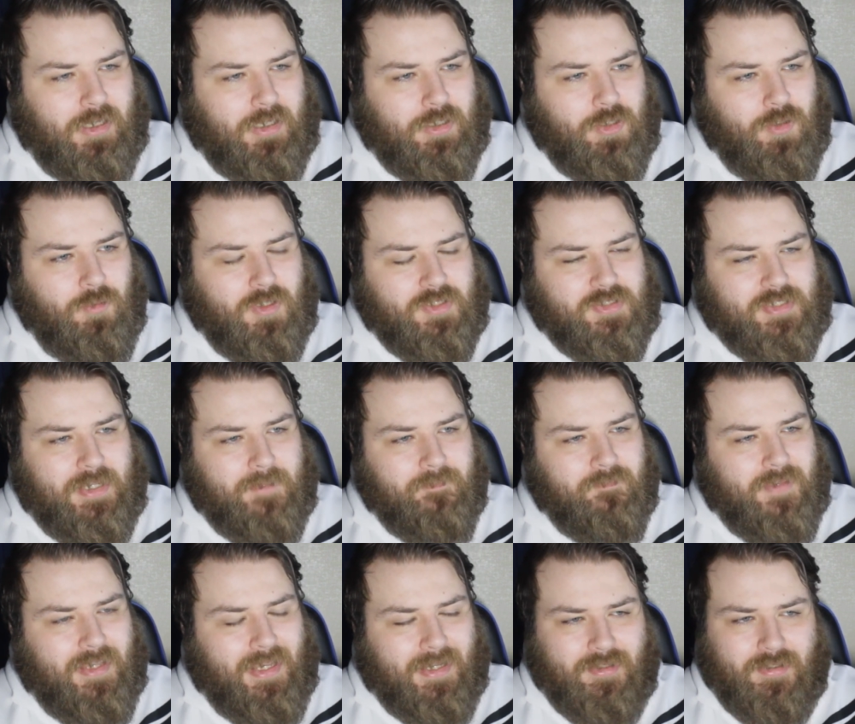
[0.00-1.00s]
who was it?
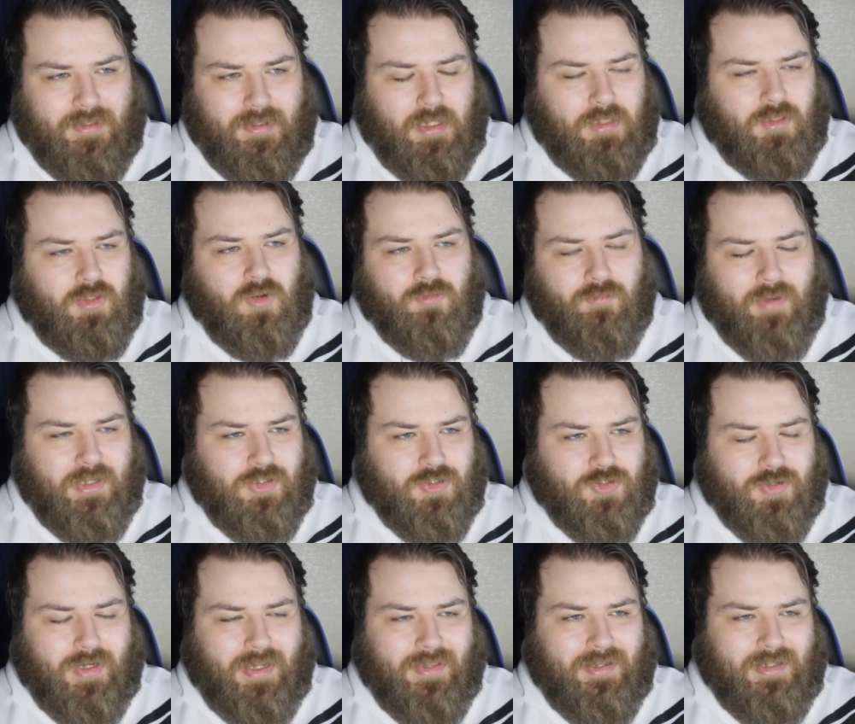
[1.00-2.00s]
He had a long-range
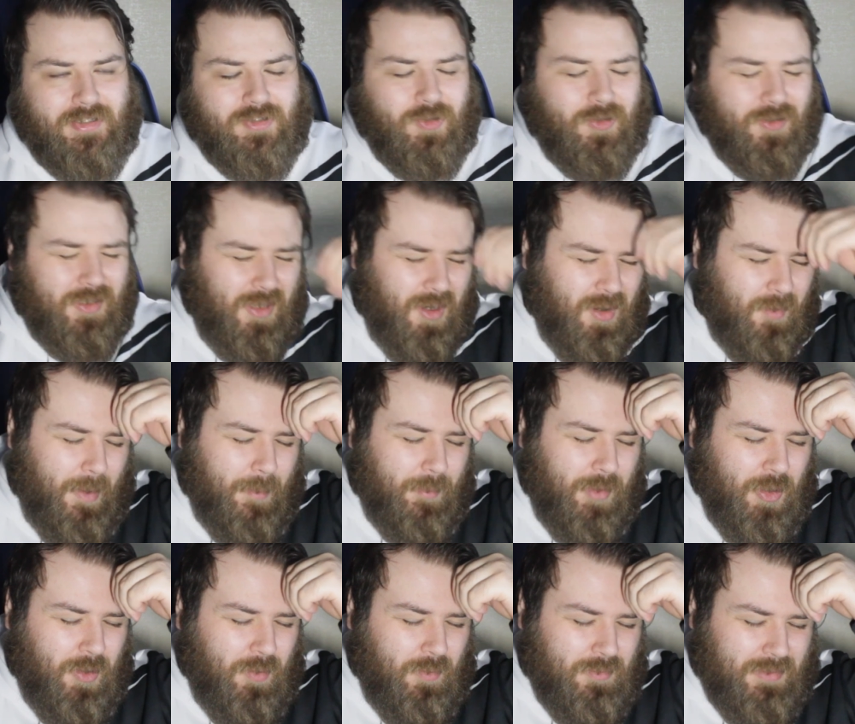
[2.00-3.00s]
try that he scored. I can't remember
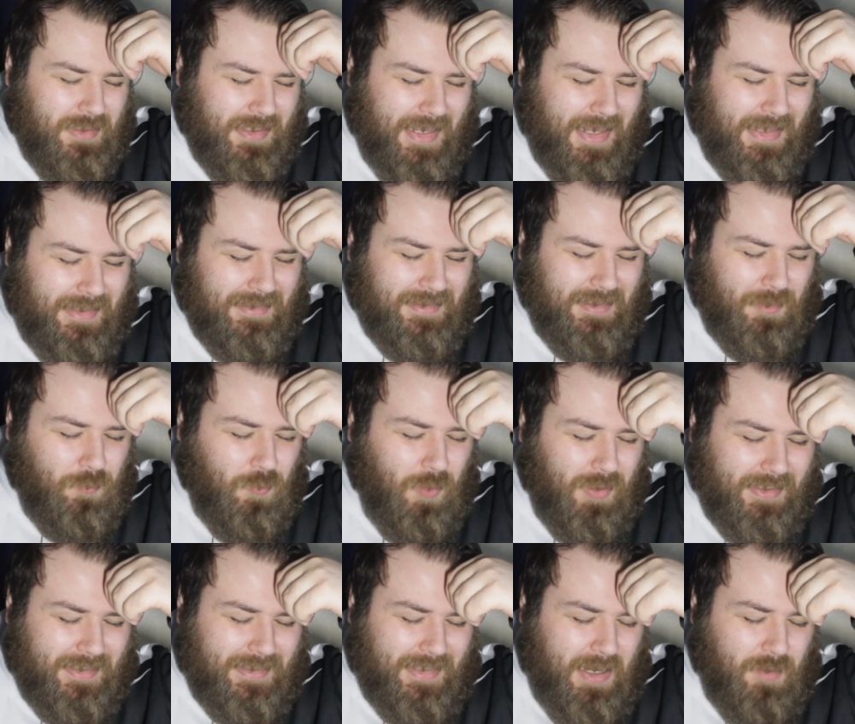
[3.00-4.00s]
who it was against. I want
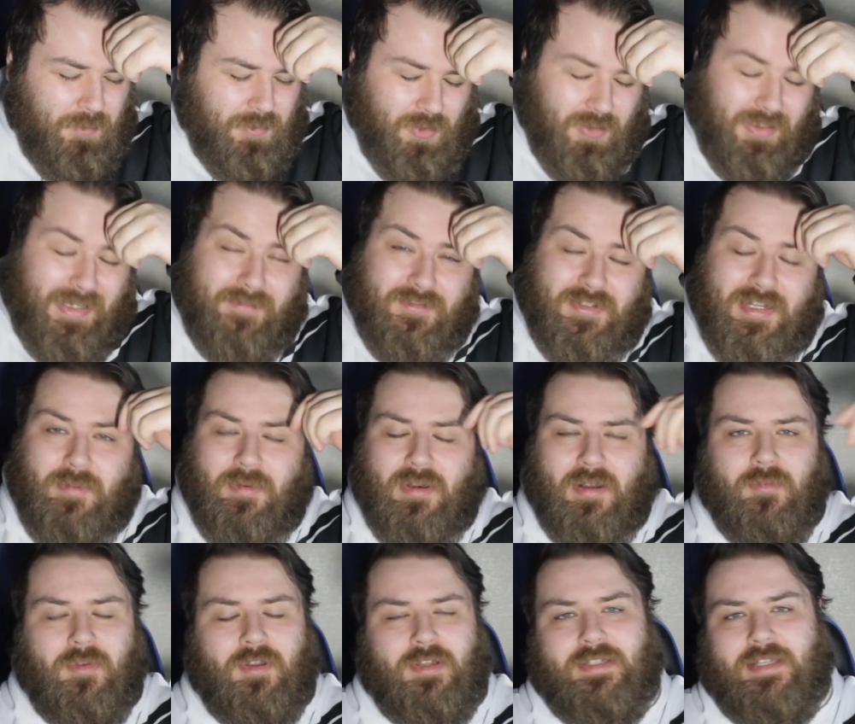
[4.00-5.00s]
to say it was Hull FC, but
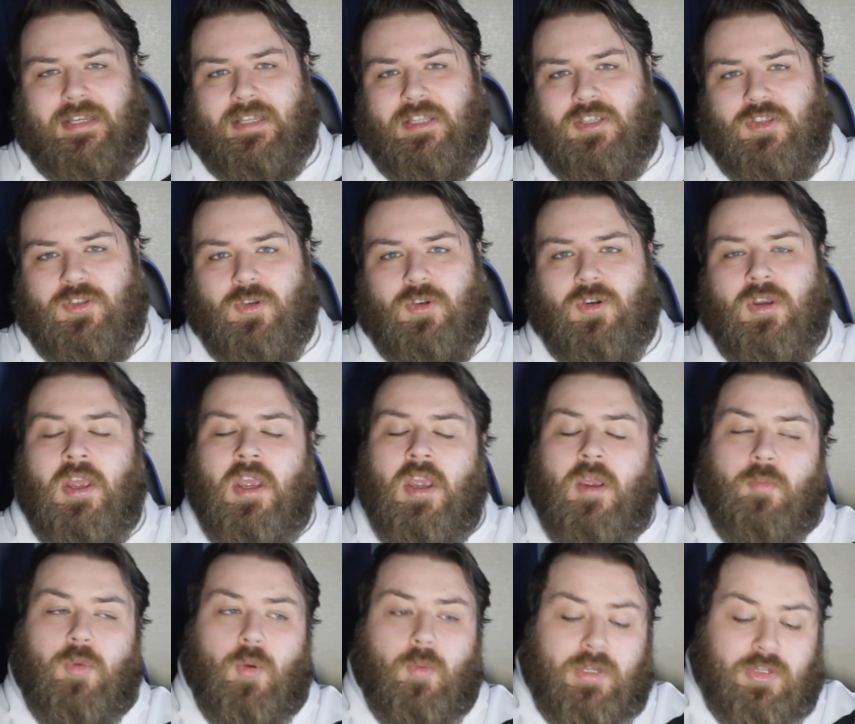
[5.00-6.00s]
I'm not entirely sure.
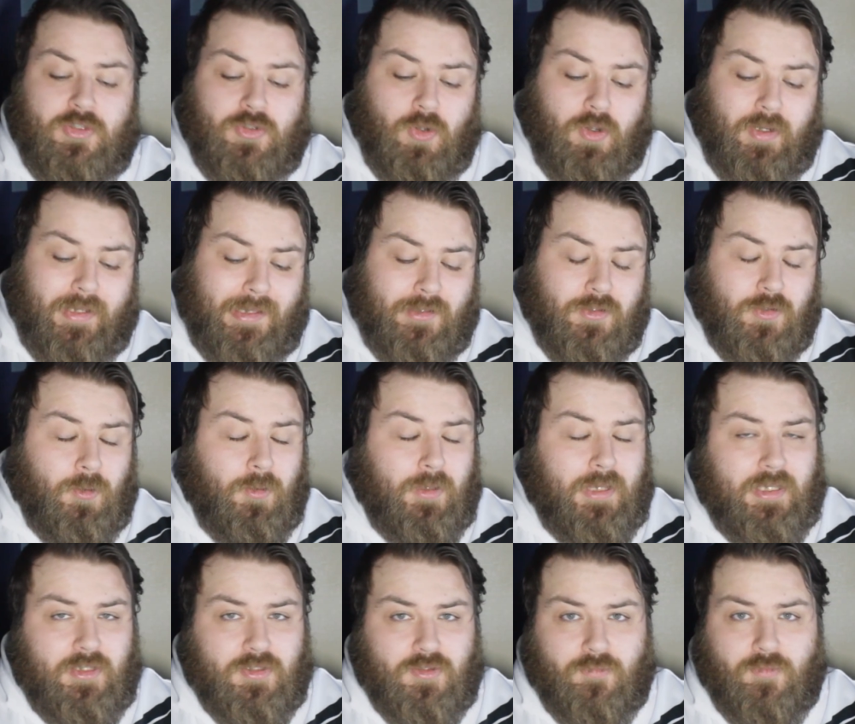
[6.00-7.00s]
But we saw against Hull
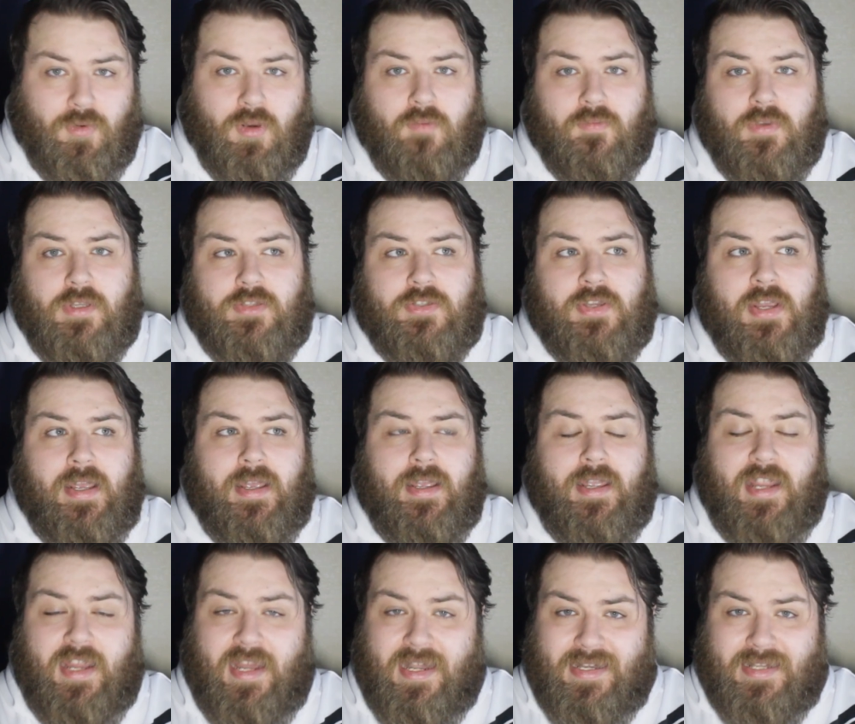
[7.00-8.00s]
Kingston Rovers
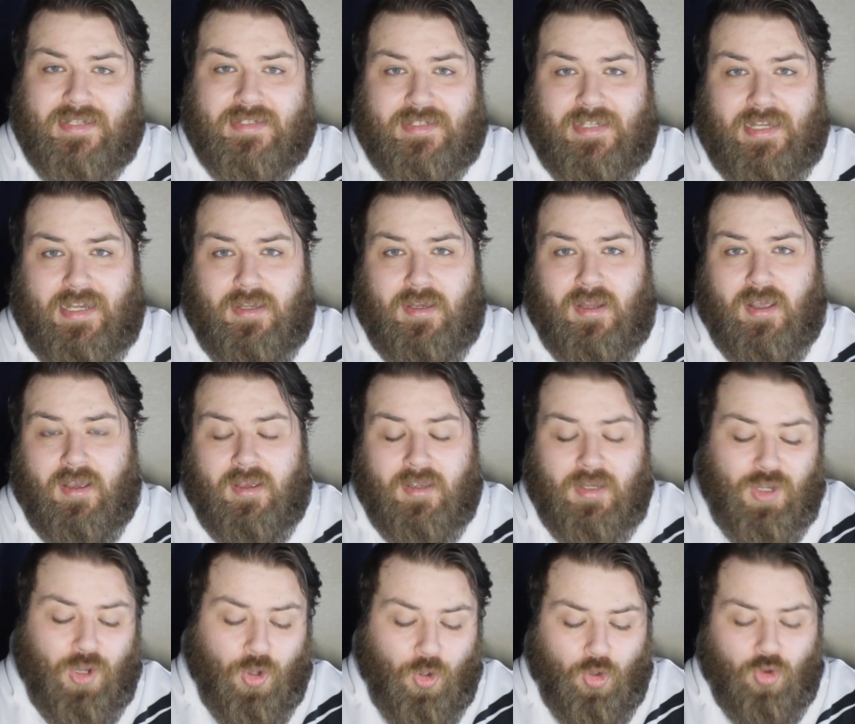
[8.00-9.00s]
in his senior,
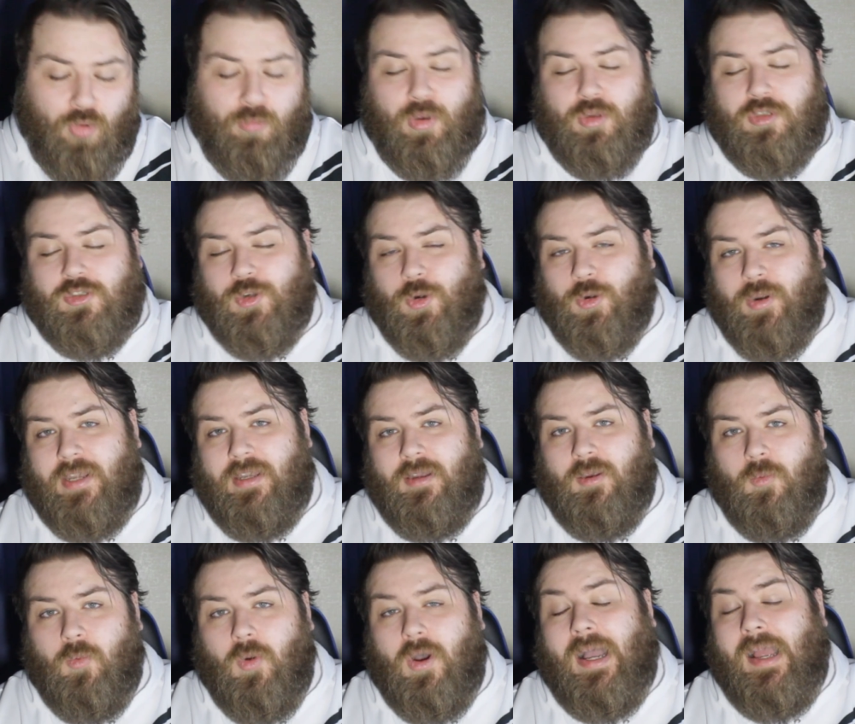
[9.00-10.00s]
almost scoring
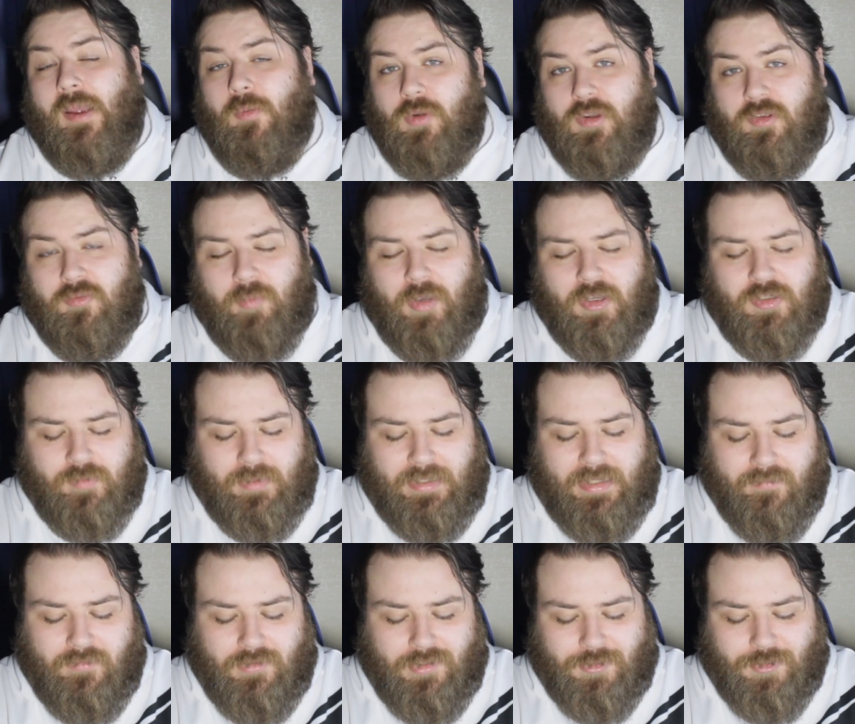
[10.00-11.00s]
what I would have possibly
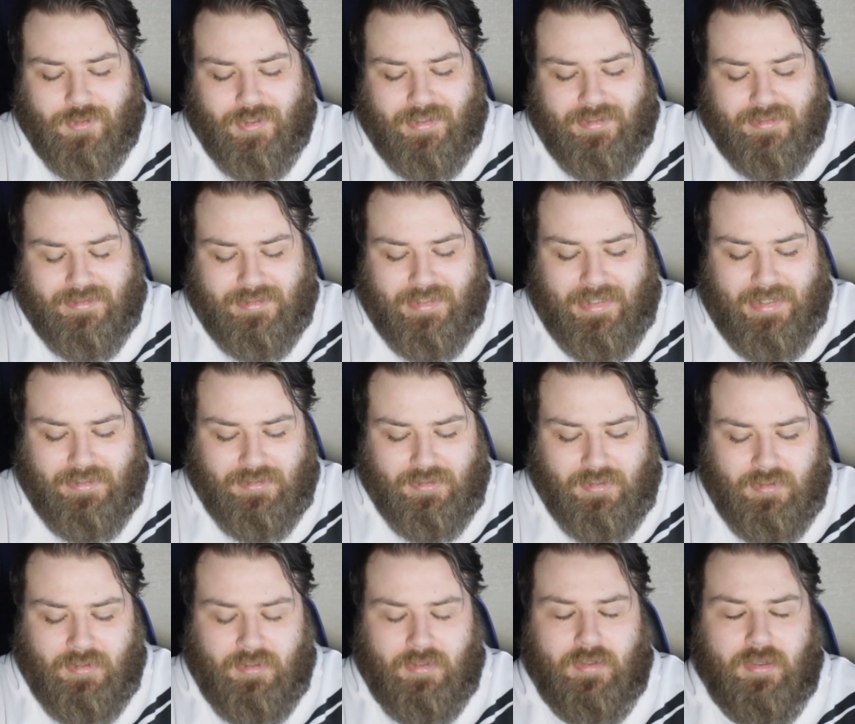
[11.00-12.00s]
given the try of the
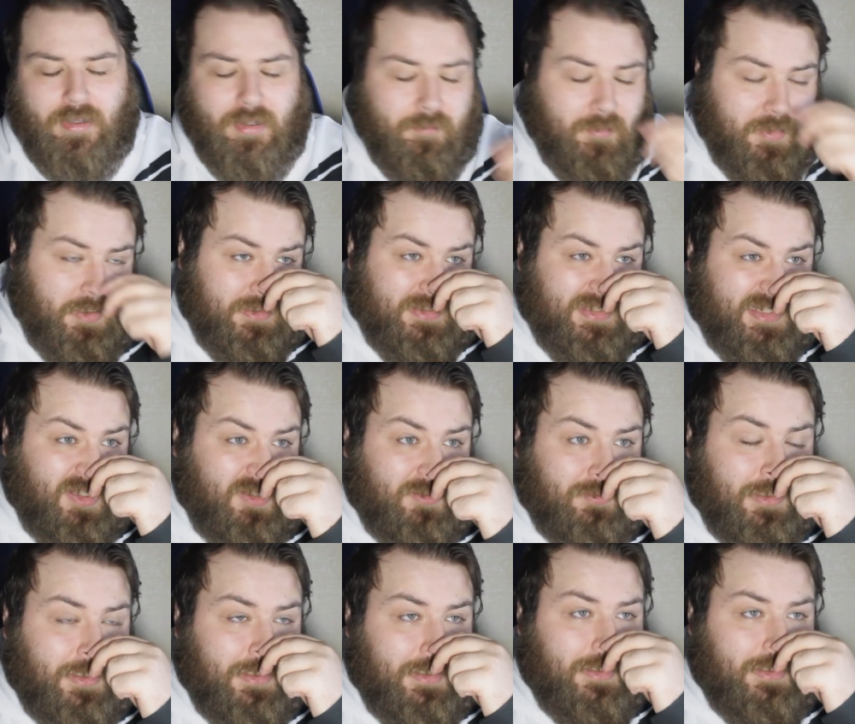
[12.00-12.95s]
season, until